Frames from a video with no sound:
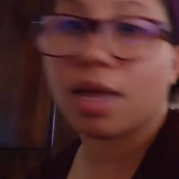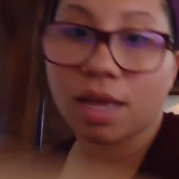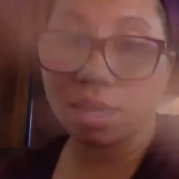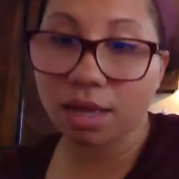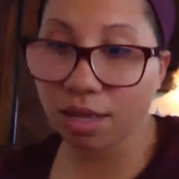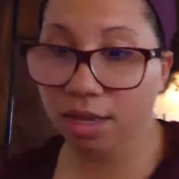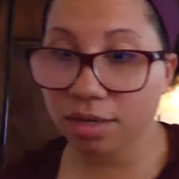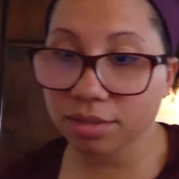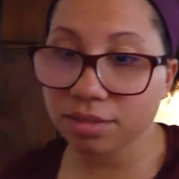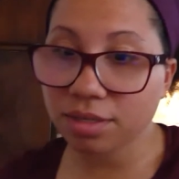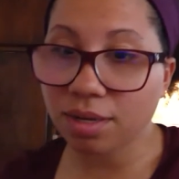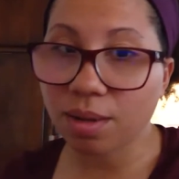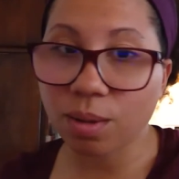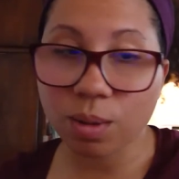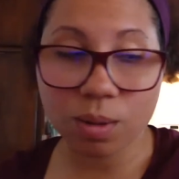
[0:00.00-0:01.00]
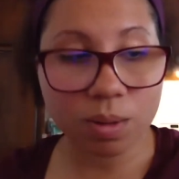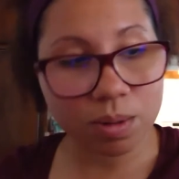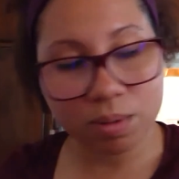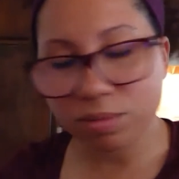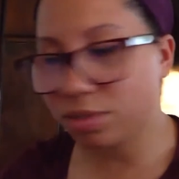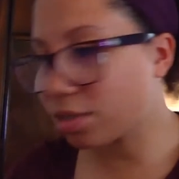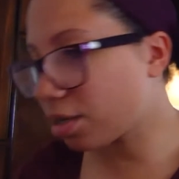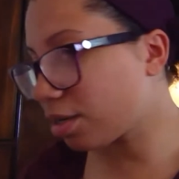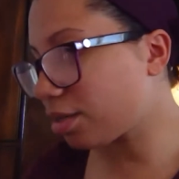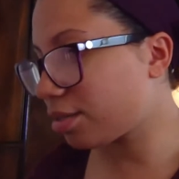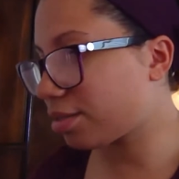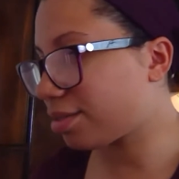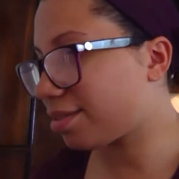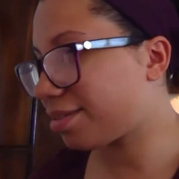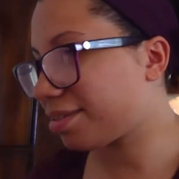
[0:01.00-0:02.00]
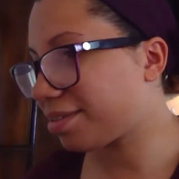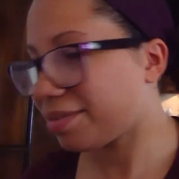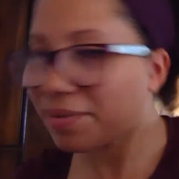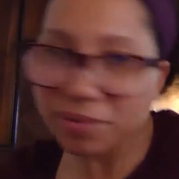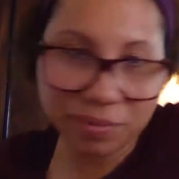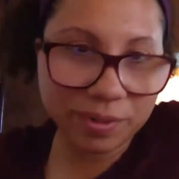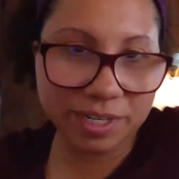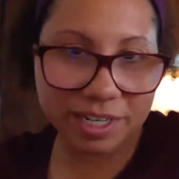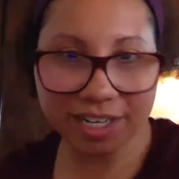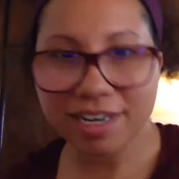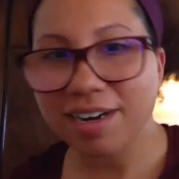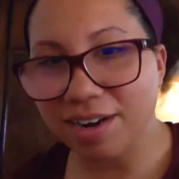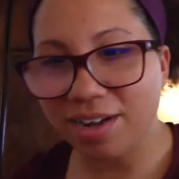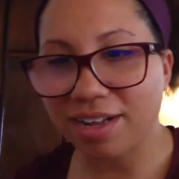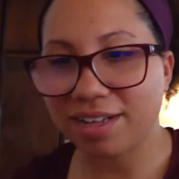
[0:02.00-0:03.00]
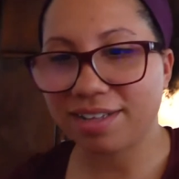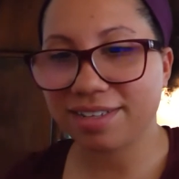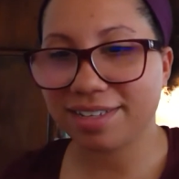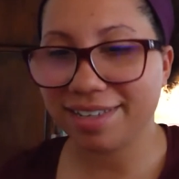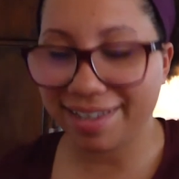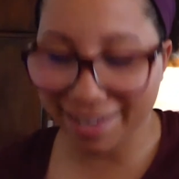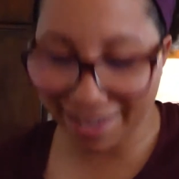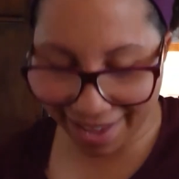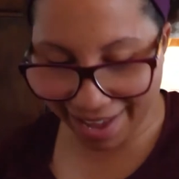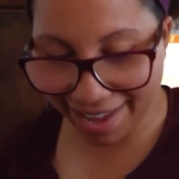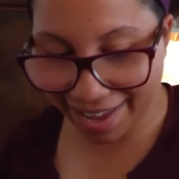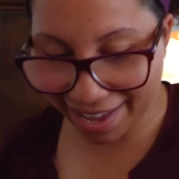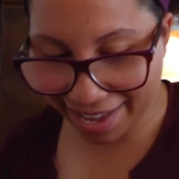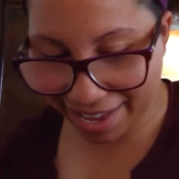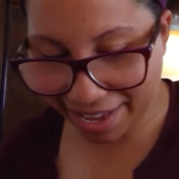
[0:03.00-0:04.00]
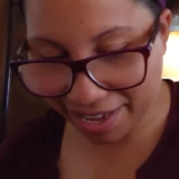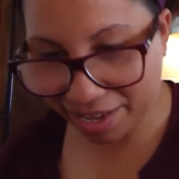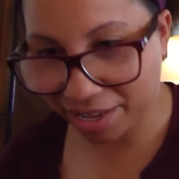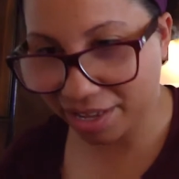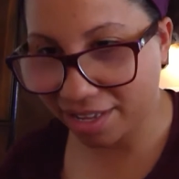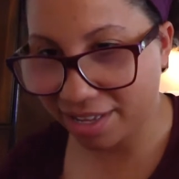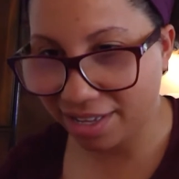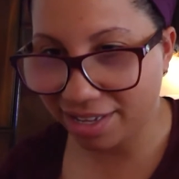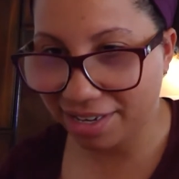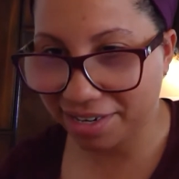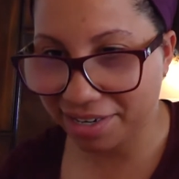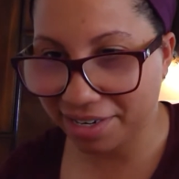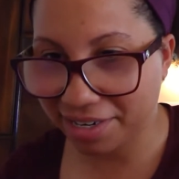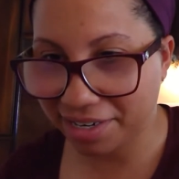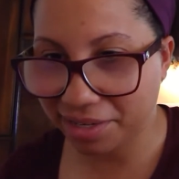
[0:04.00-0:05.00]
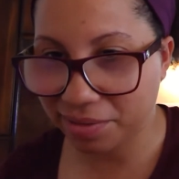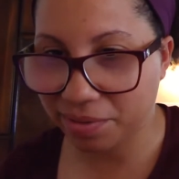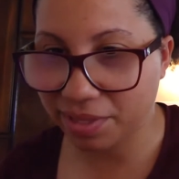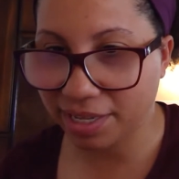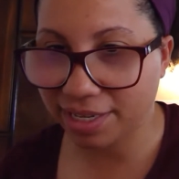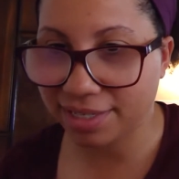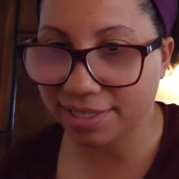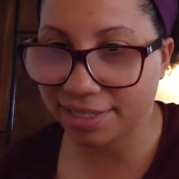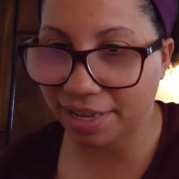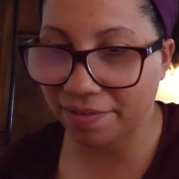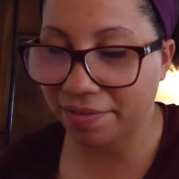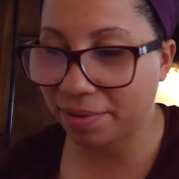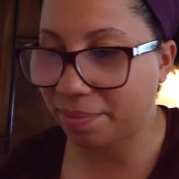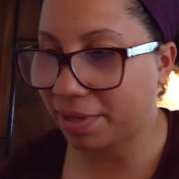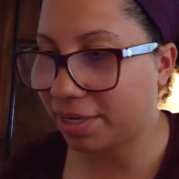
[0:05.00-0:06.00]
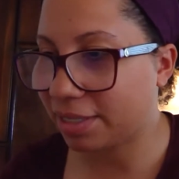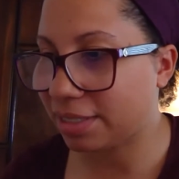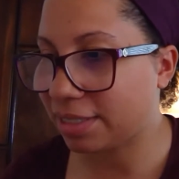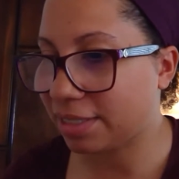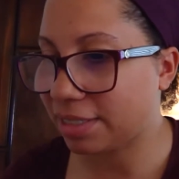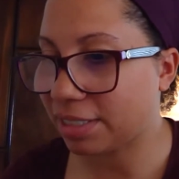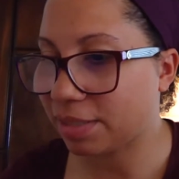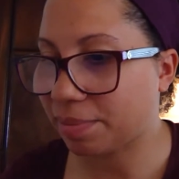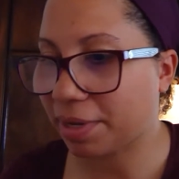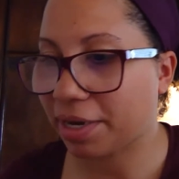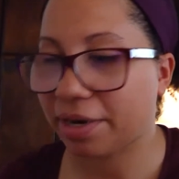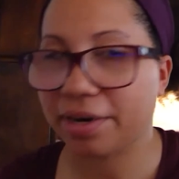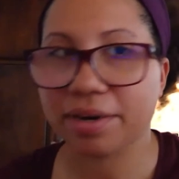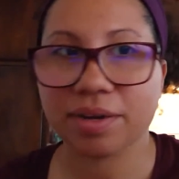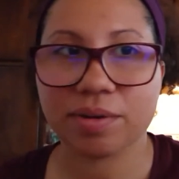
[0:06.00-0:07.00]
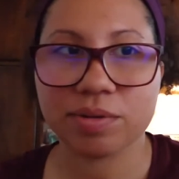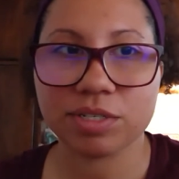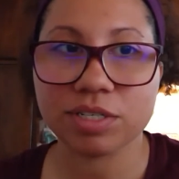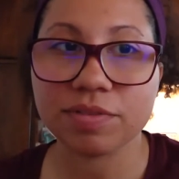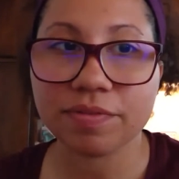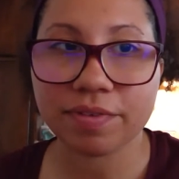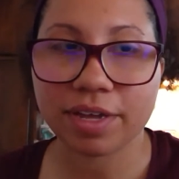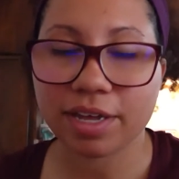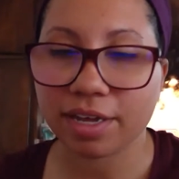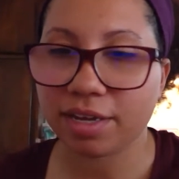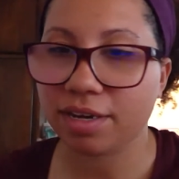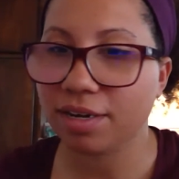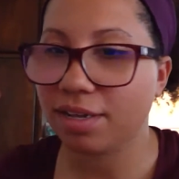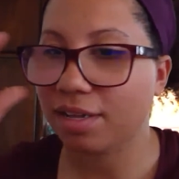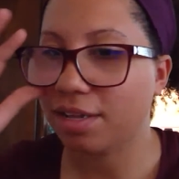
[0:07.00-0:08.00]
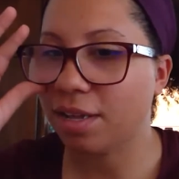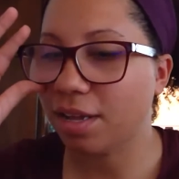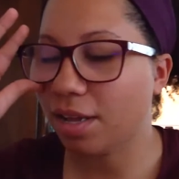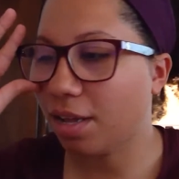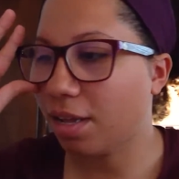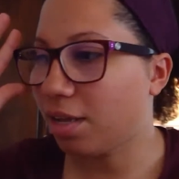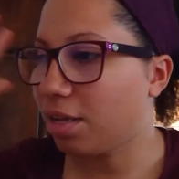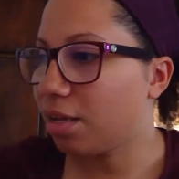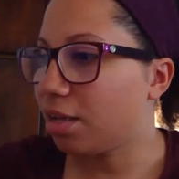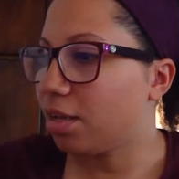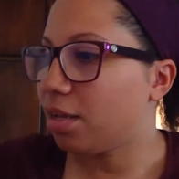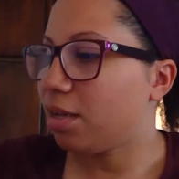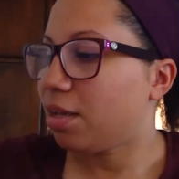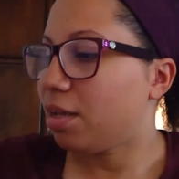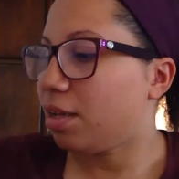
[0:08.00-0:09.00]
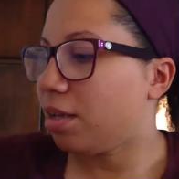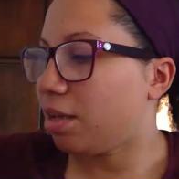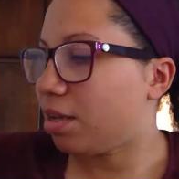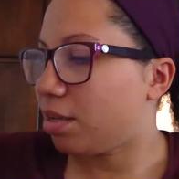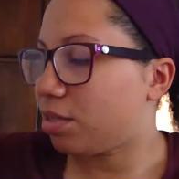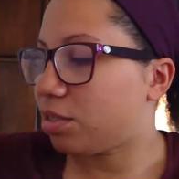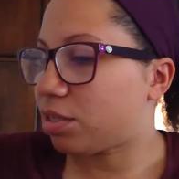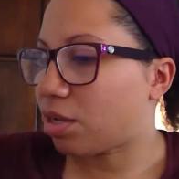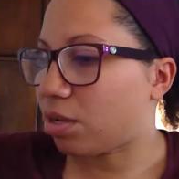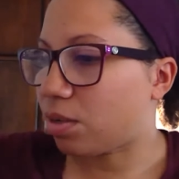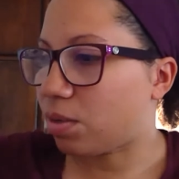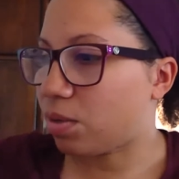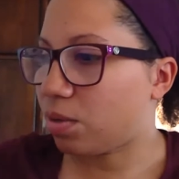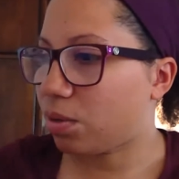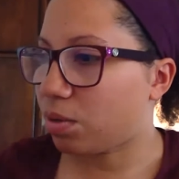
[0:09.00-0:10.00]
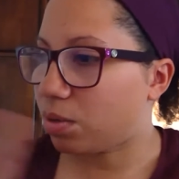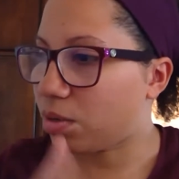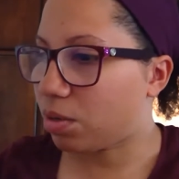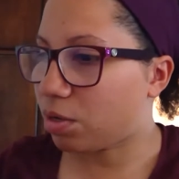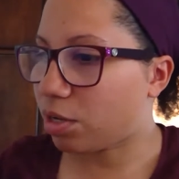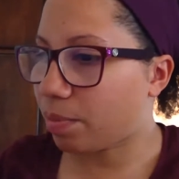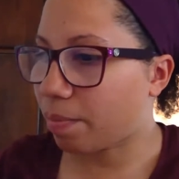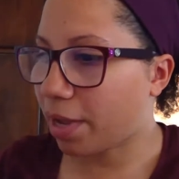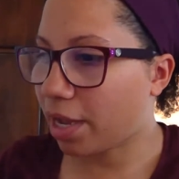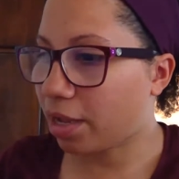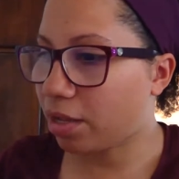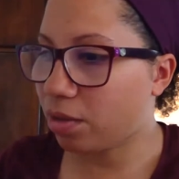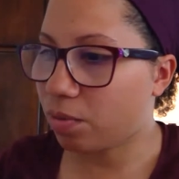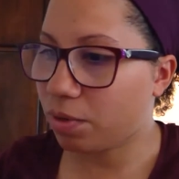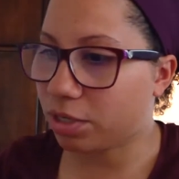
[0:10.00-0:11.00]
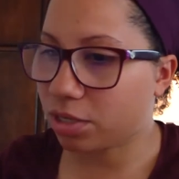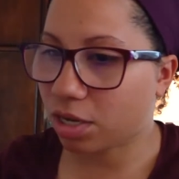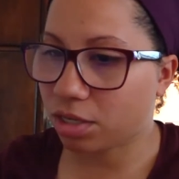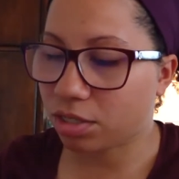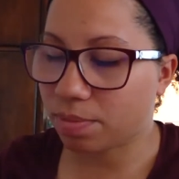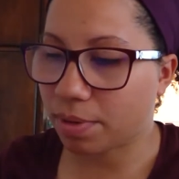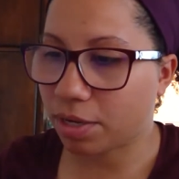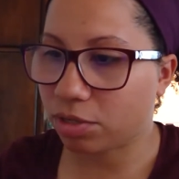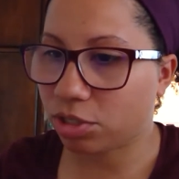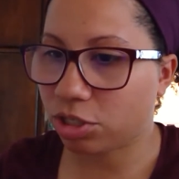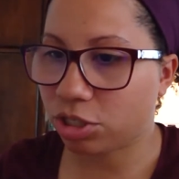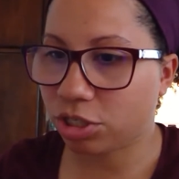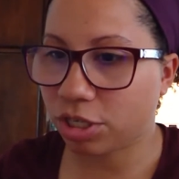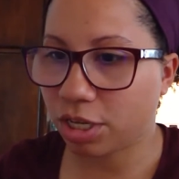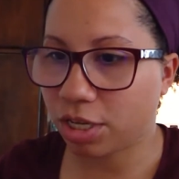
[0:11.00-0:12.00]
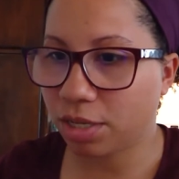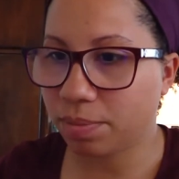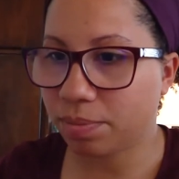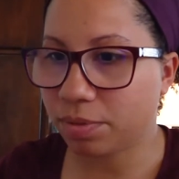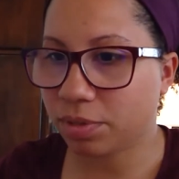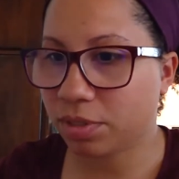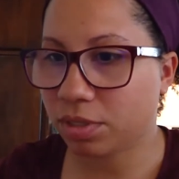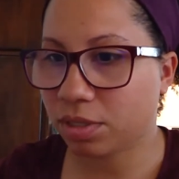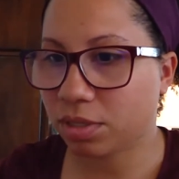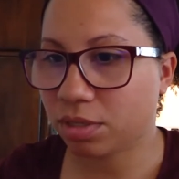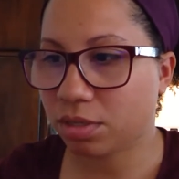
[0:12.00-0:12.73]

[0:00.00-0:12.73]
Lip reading: And all stars. We did it all. Yay. All right, with like 7 minutes to spare, which is fine. So going back, we talked about shapes,